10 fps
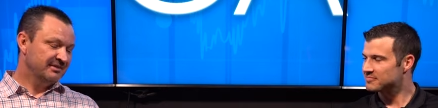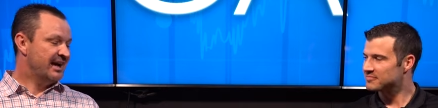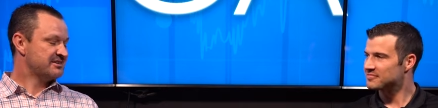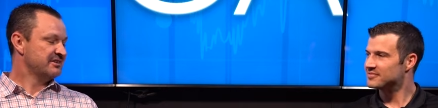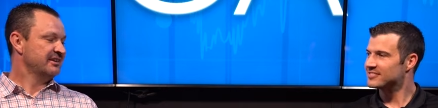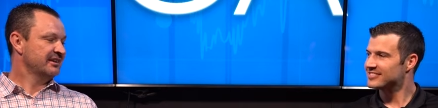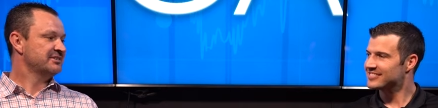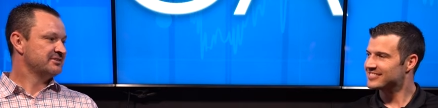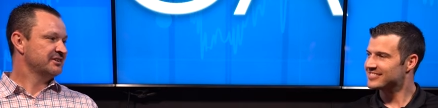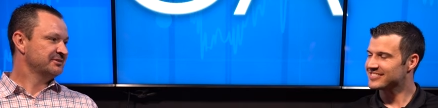Speaker 1: actually did.
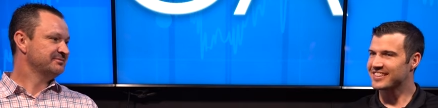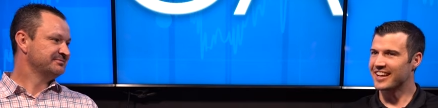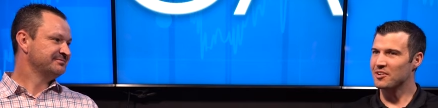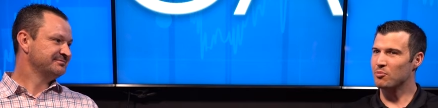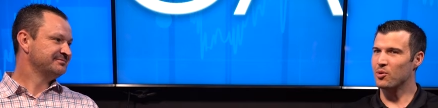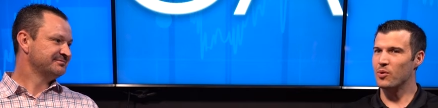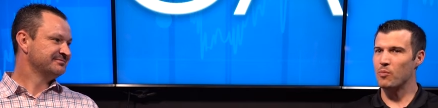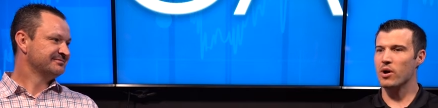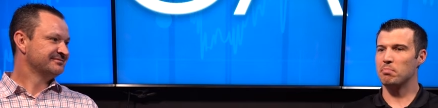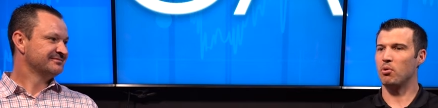So
Speaker 2: okay, well, at what